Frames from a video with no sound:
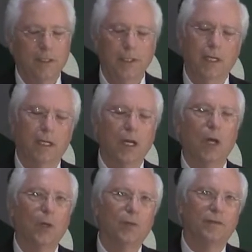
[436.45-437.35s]
young,
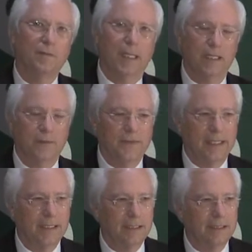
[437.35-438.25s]
old, familiar
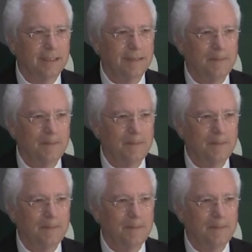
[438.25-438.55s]
faces